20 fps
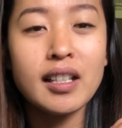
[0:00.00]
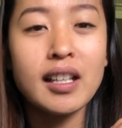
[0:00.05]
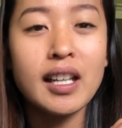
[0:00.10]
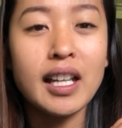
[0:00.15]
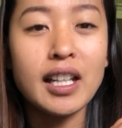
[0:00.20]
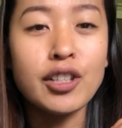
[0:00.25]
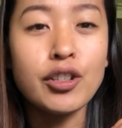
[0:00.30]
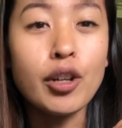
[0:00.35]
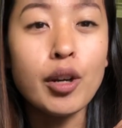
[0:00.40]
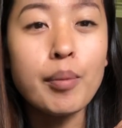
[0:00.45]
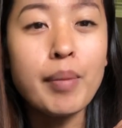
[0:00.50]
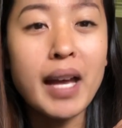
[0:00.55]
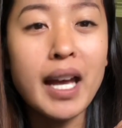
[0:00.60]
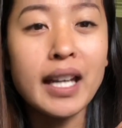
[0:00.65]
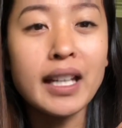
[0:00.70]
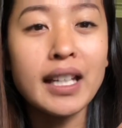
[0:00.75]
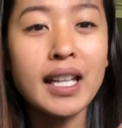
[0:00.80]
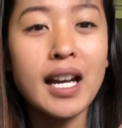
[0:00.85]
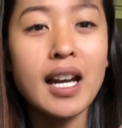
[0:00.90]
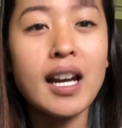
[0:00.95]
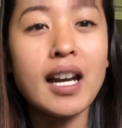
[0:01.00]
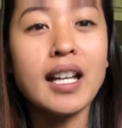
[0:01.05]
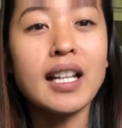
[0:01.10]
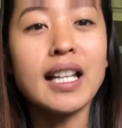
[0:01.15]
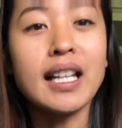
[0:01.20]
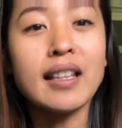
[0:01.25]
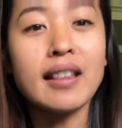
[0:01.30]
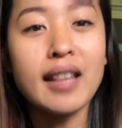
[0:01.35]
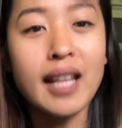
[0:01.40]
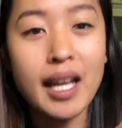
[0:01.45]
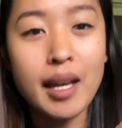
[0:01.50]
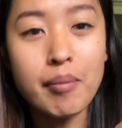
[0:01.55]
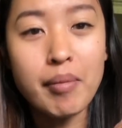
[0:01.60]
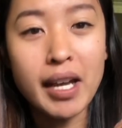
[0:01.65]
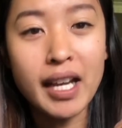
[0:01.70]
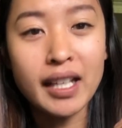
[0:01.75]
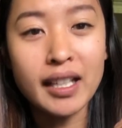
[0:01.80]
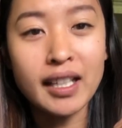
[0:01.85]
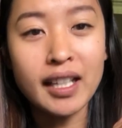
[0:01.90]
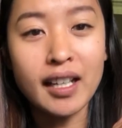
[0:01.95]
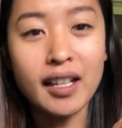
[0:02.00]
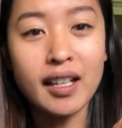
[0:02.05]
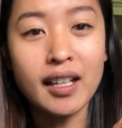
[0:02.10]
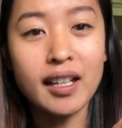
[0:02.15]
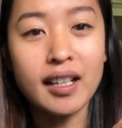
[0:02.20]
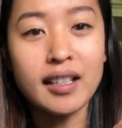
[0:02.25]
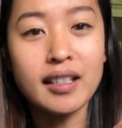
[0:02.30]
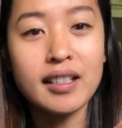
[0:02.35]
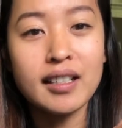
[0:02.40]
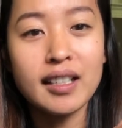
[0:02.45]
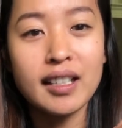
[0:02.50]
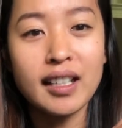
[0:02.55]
in your backyard, in their backyard,